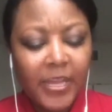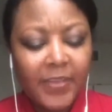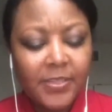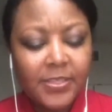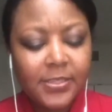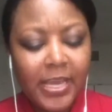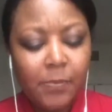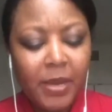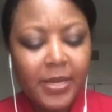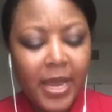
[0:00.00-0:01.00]
And the
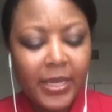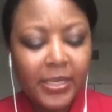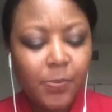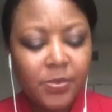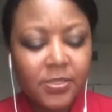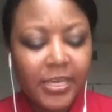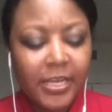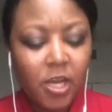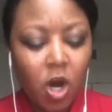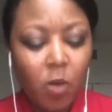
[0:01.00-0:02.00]
state may not keep a
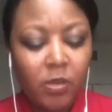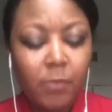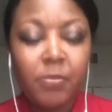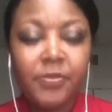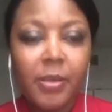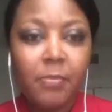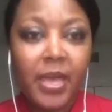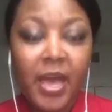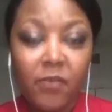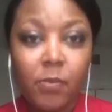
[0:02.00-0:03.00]
standing army, but they may
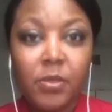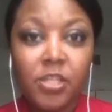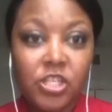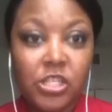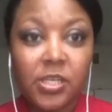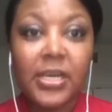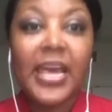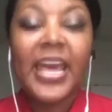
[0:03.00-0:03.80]
have a militia.